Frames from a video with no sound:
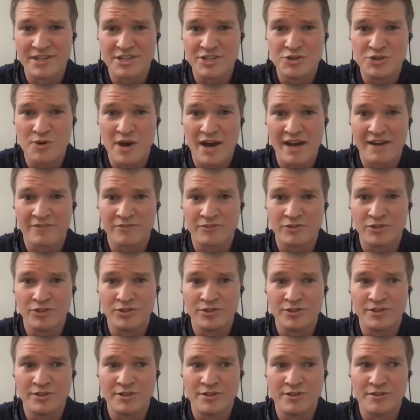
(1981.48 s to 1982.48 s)
that you have
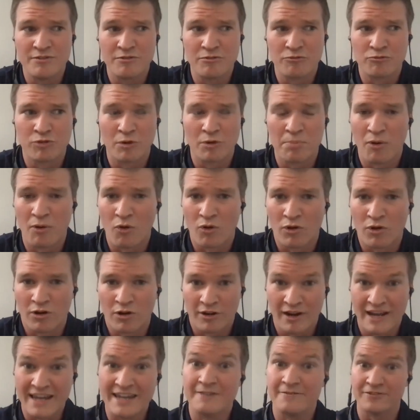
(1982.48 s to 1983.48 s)
good rapport
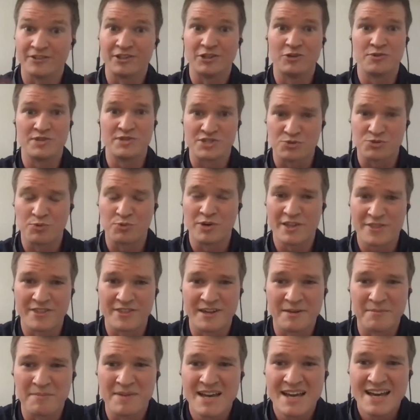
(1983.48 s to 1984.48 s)
or influence with
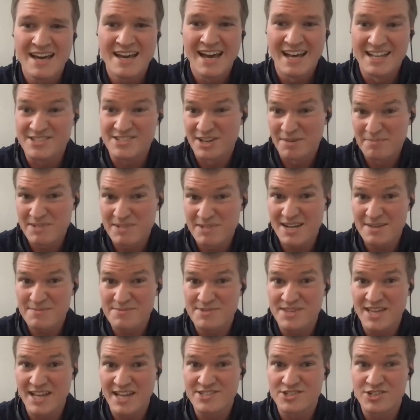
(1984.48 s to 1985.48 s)
them. And
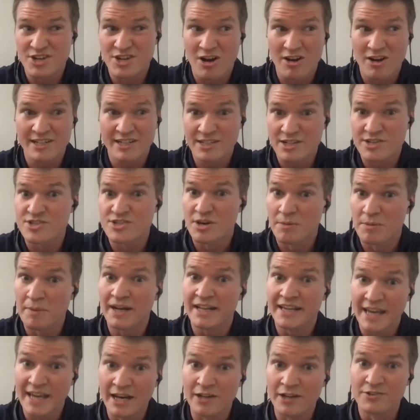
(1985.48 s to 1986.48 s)
sometimes that's talking to
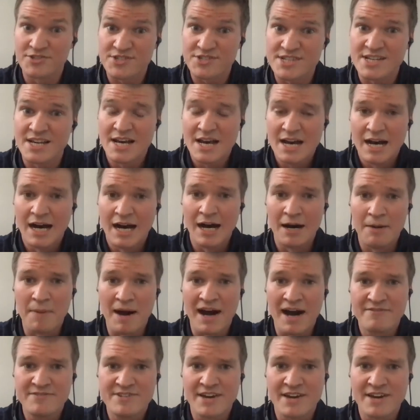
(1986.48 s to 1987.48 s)
somebody else. Um,
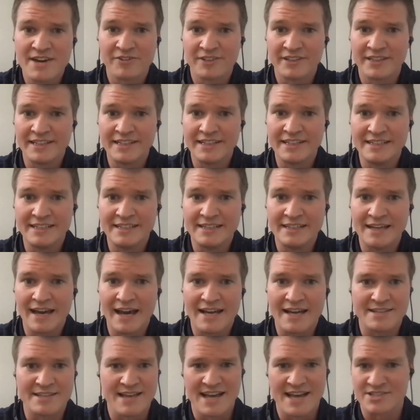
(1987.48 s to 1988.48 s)
I've definitely
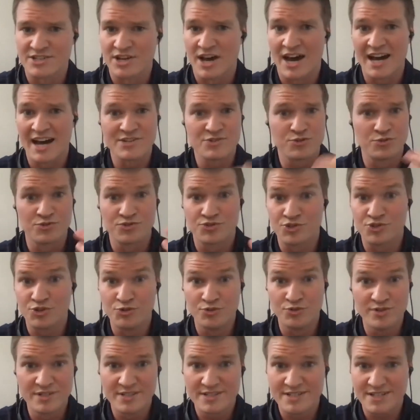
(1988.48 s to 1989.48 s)
as, as a high school
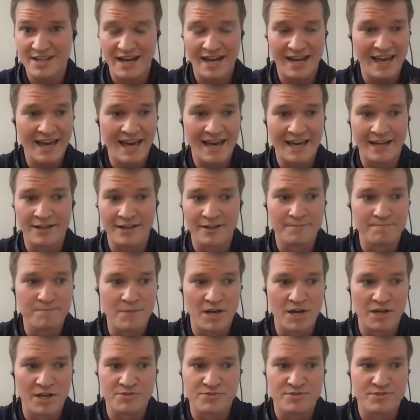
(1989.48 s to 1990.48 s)
student, I had a,
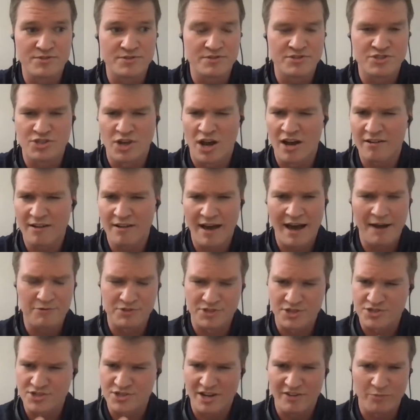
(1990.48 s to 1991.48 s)
a soft, I
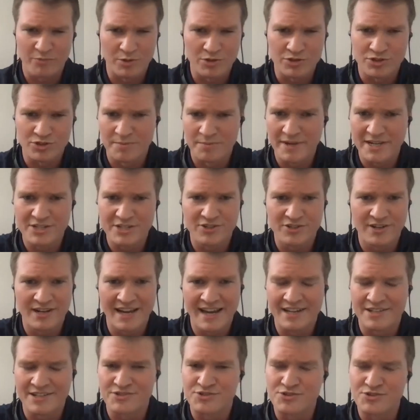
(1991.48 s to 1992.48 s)
was a sophomore drum major and I
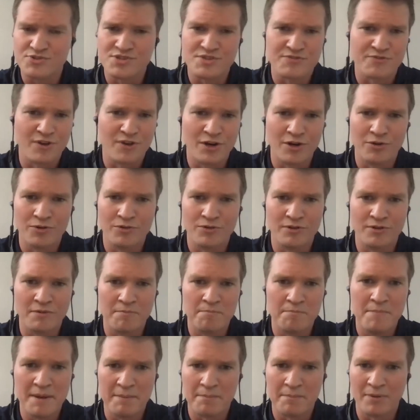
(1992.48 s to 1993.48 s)
had a sousaphone
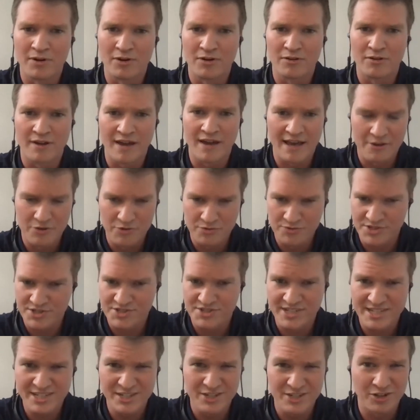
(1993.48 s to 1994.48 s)
member eh, who's a
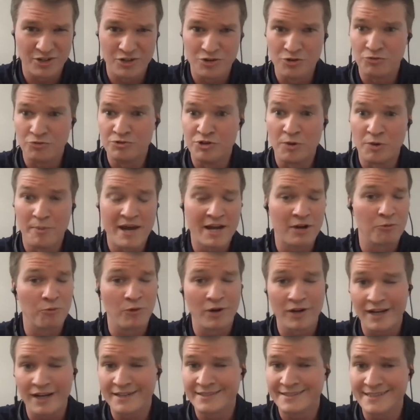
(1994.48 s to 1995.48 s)
senior who no matter
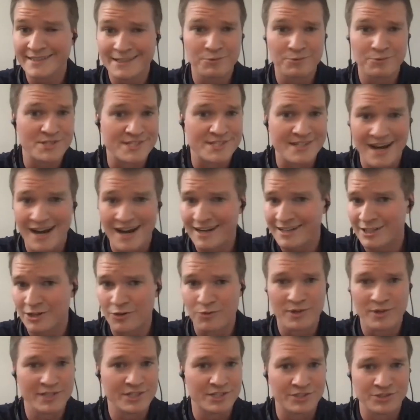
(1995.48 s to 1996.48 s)
what I did was not
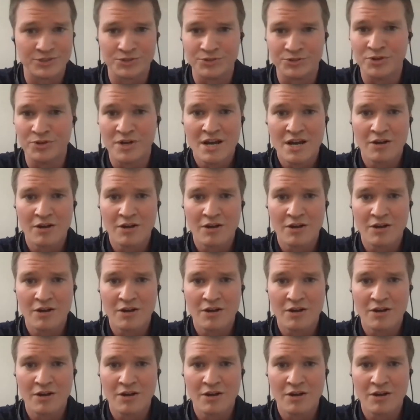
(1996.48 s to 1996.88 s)
going to